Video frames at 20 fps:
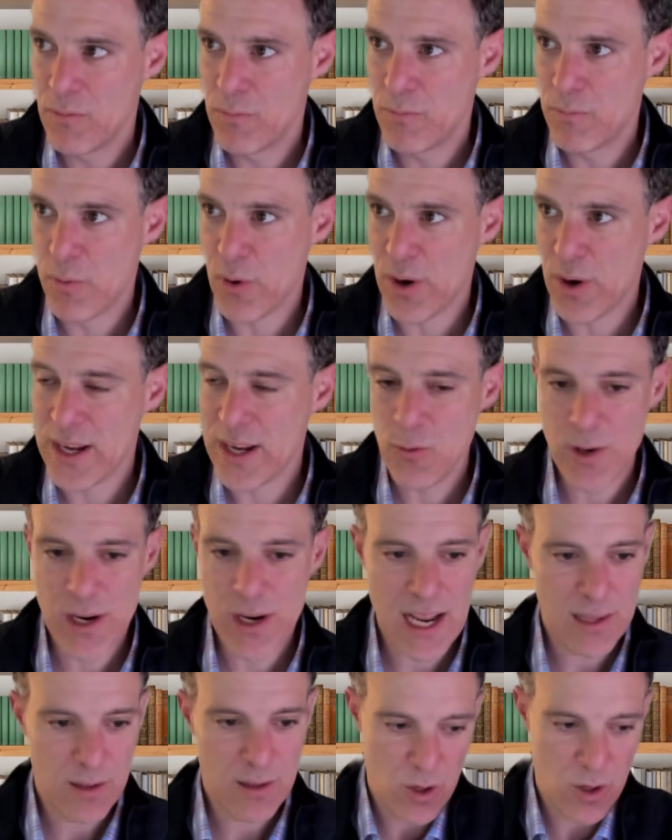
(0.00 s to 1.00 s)
bring what
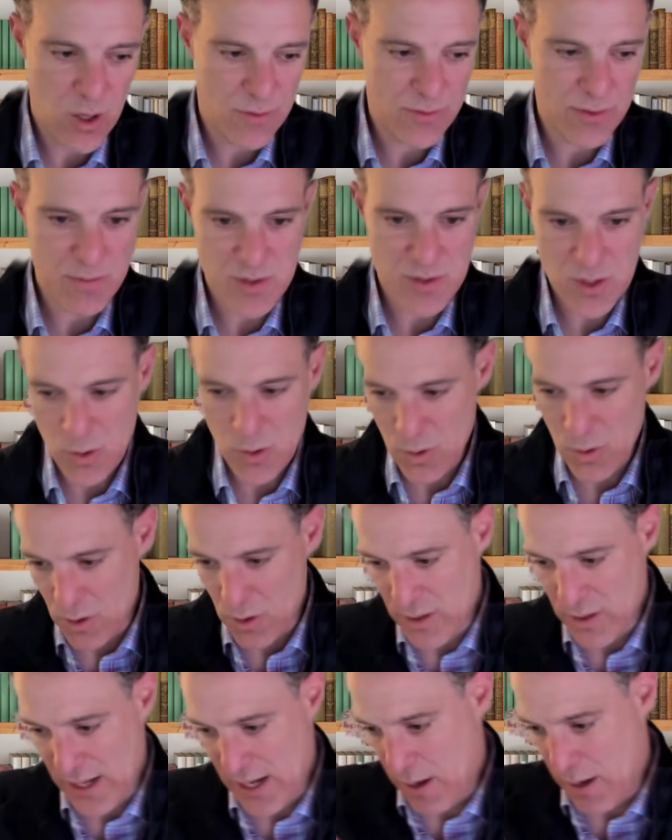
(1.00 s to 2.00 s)
I learned from
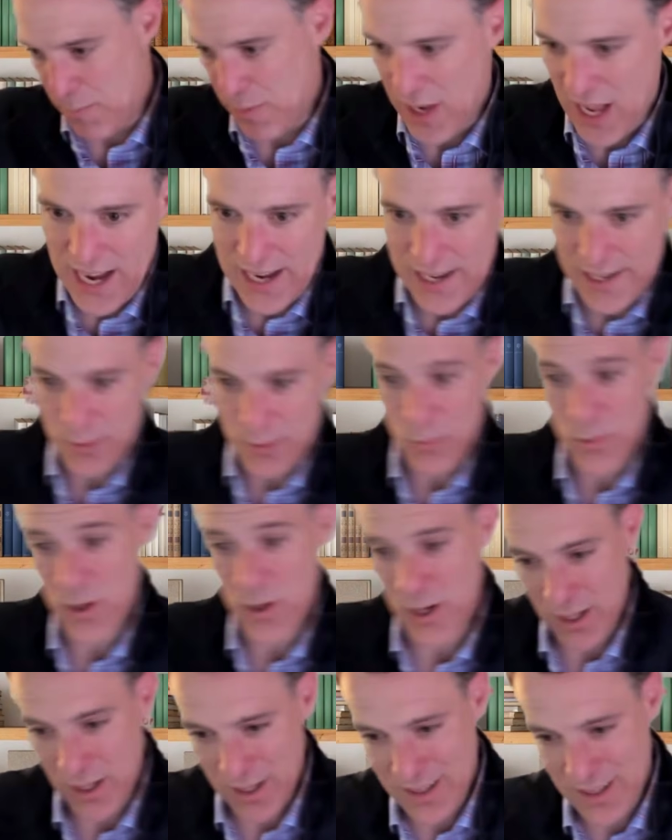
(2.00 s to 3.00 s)
school and apply it at
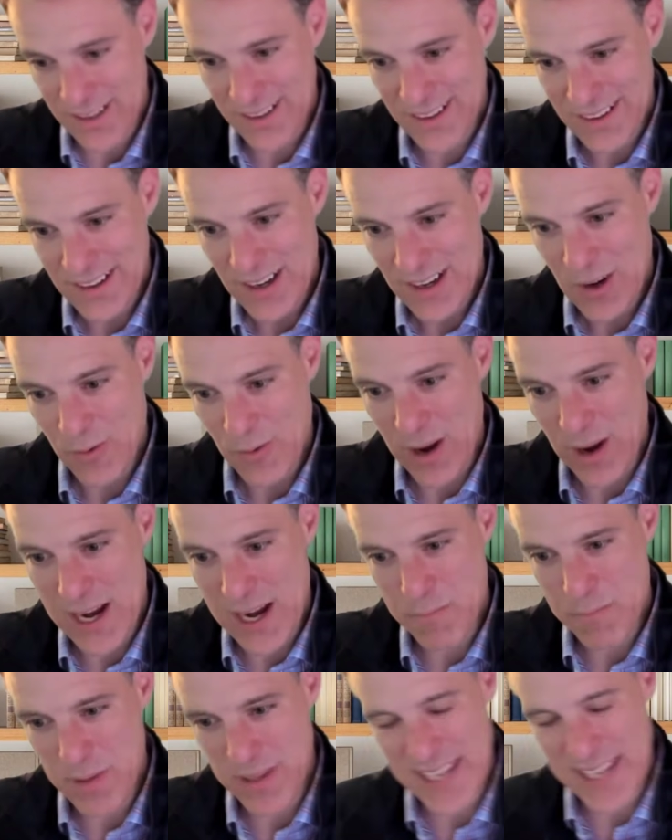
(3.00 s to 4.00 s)
work, right?
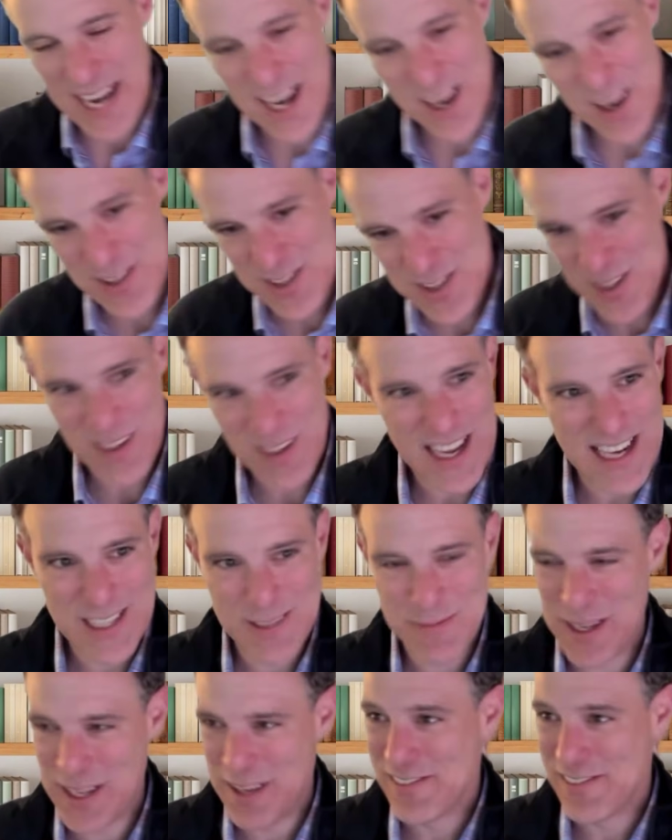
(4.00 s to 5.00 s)
But then I also like
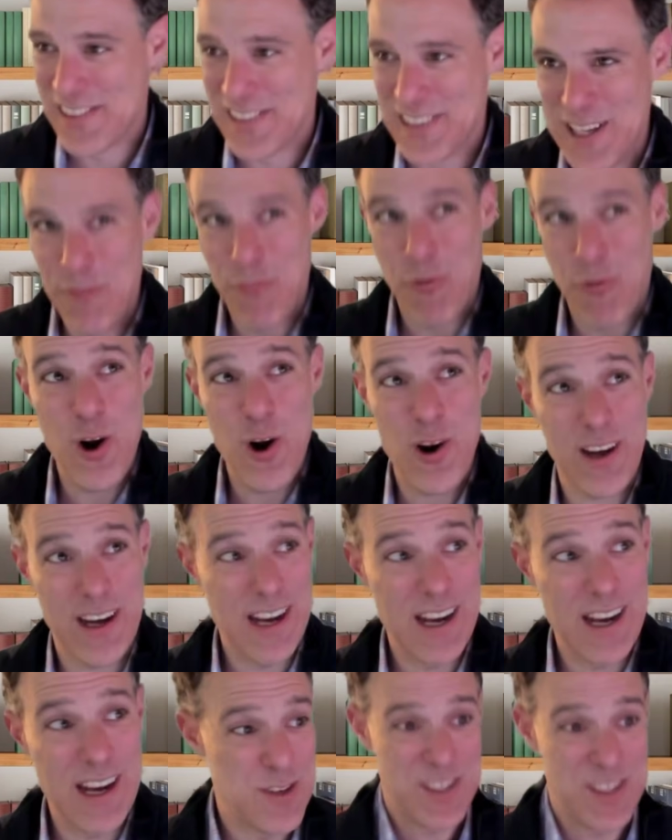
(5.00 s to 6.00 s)
being able to leave work and
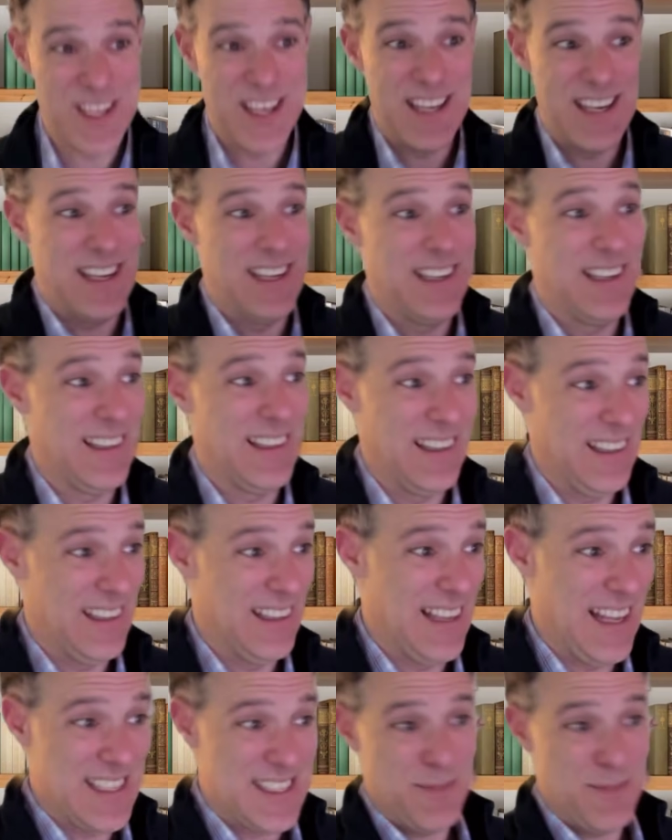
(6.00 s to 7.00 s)
go sit and
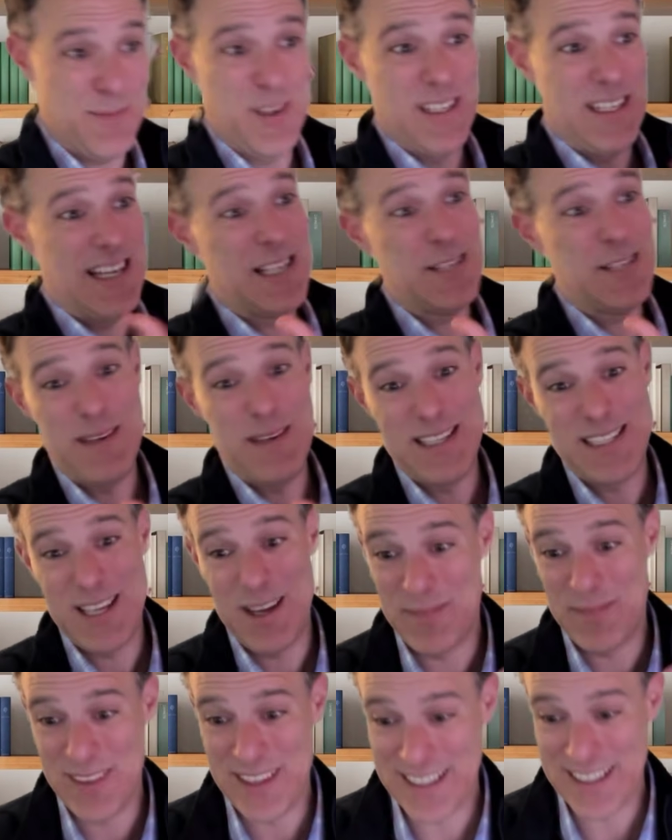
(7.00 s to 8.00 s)
let someone teach me
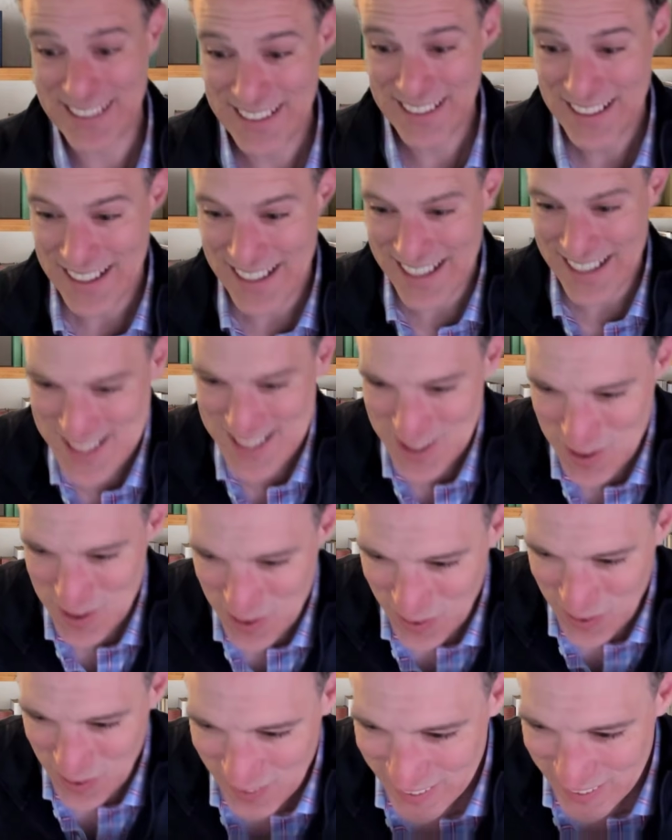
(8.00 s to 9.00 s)
something at
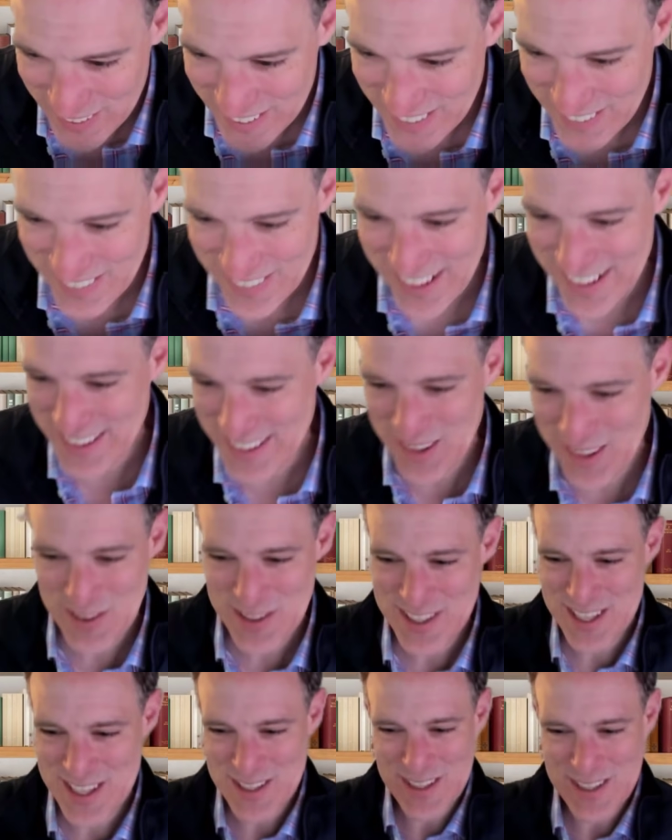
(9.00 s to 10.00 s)
school, right? There was
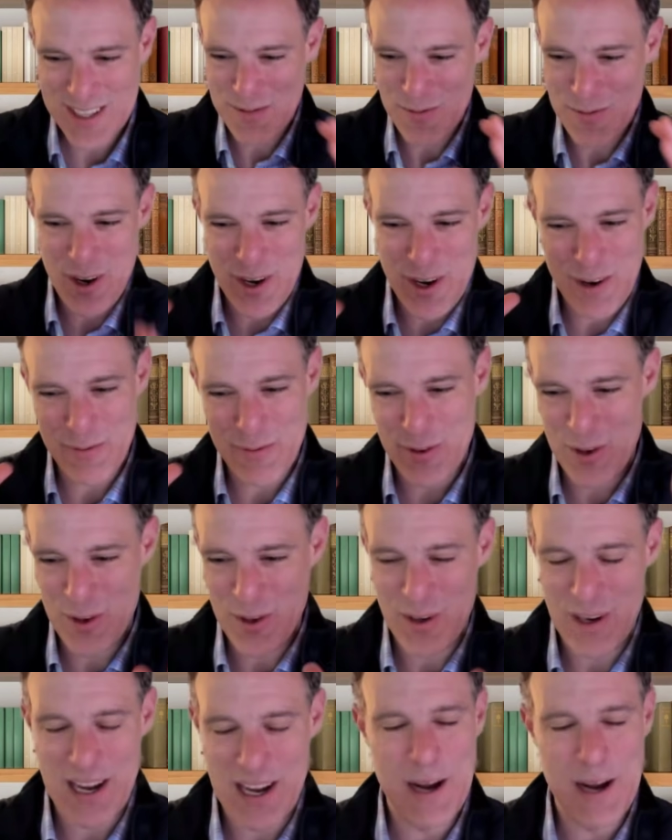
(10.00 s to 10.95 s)
this wonderful